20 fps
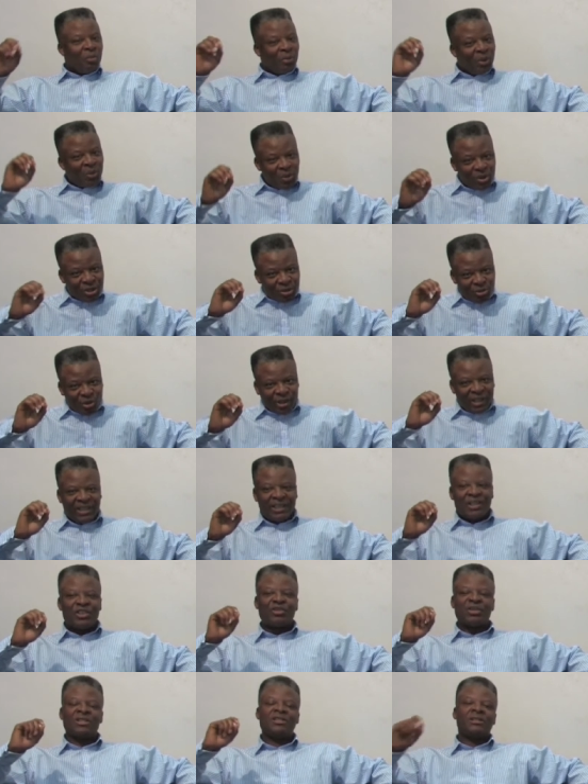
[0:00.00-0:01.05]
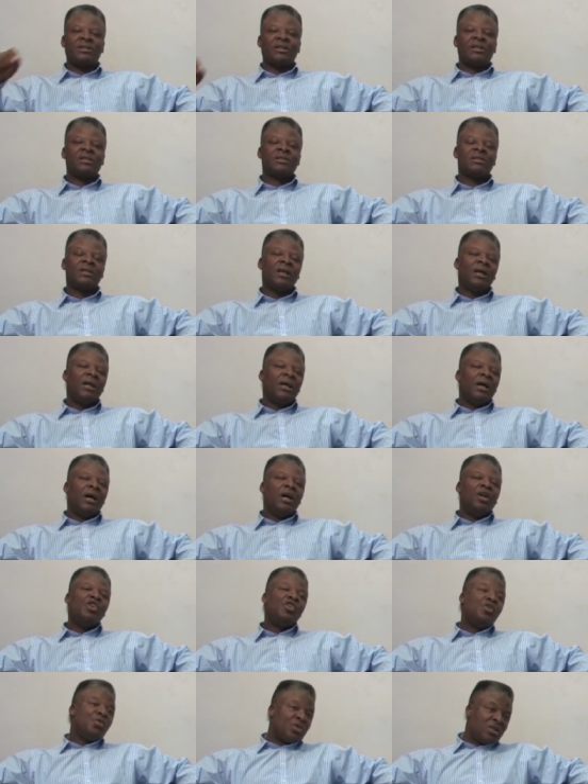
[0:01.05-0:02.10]
But what's really interesting is a
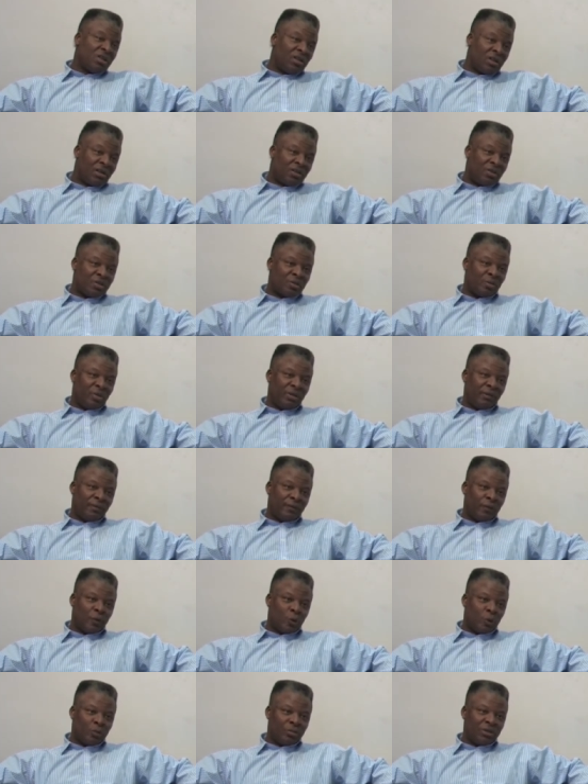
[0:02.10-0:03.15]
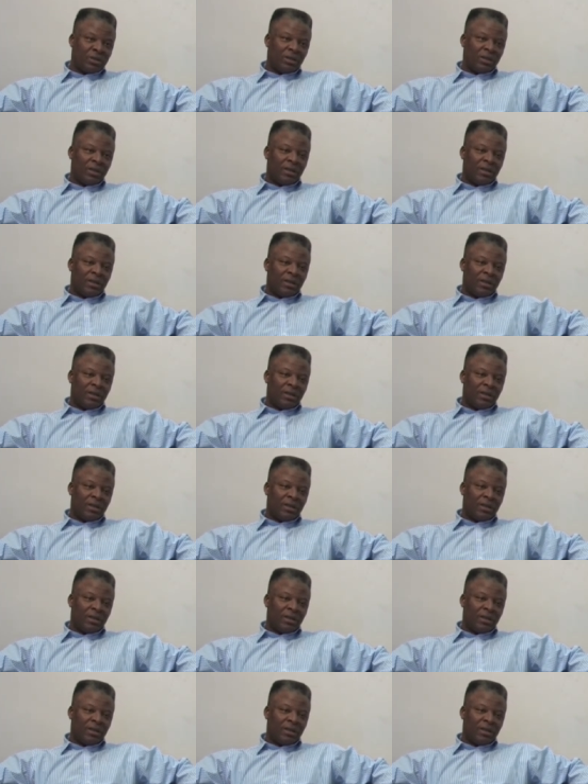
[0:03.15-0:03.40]
new circle's being formed,